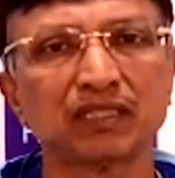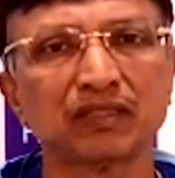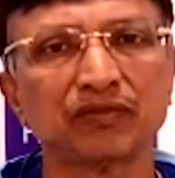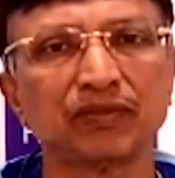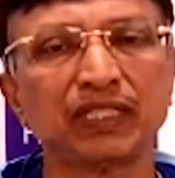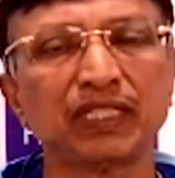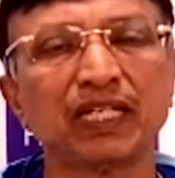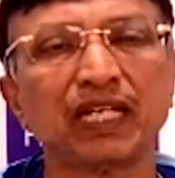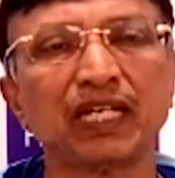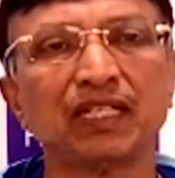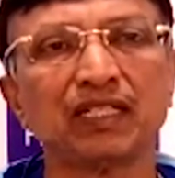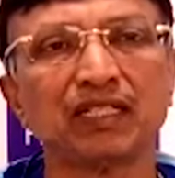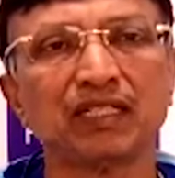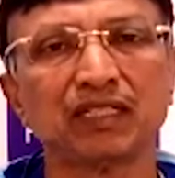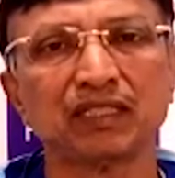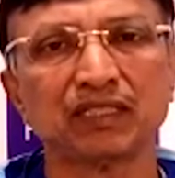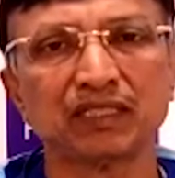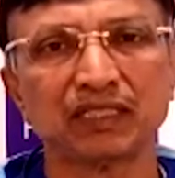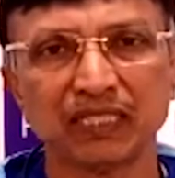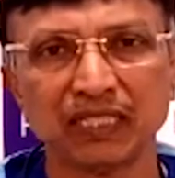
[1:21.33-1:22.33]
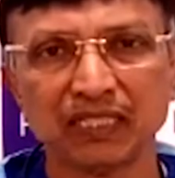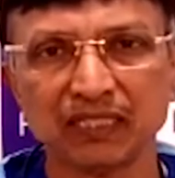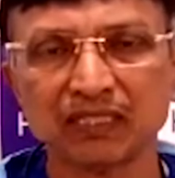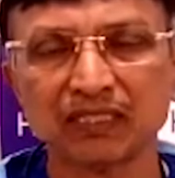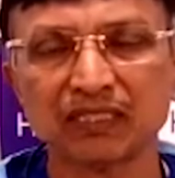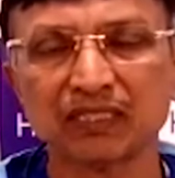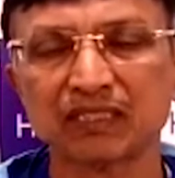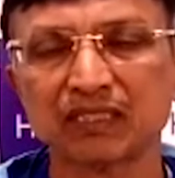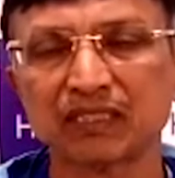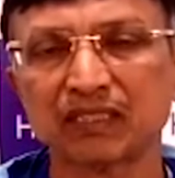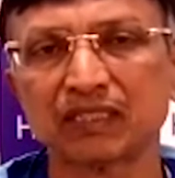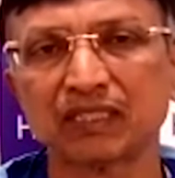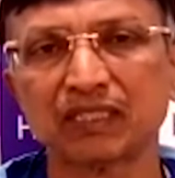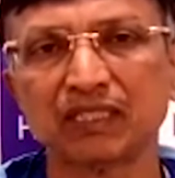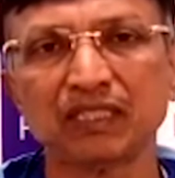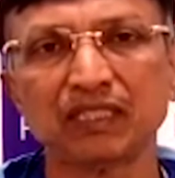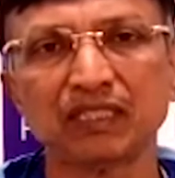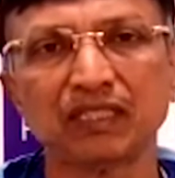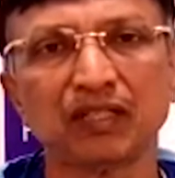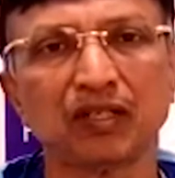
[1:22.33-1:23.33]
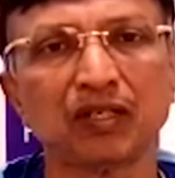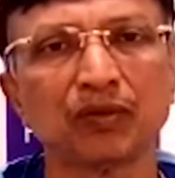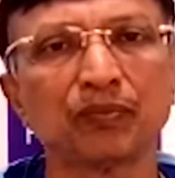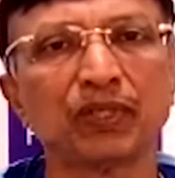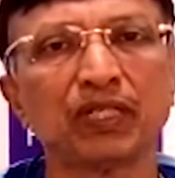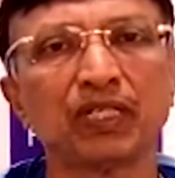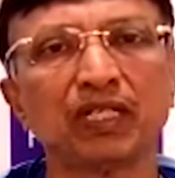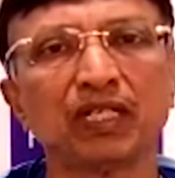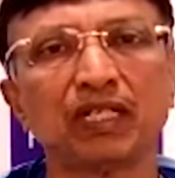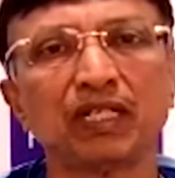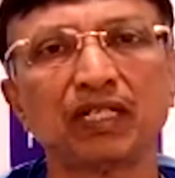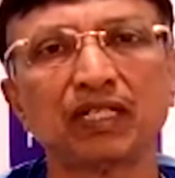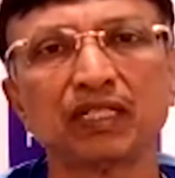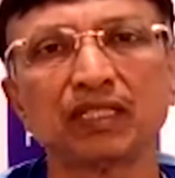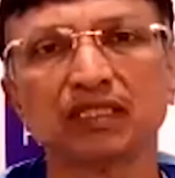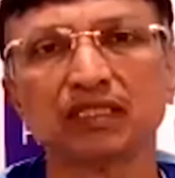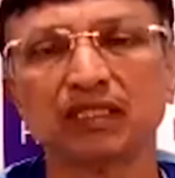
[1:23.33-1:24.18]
we can see this in developing countries,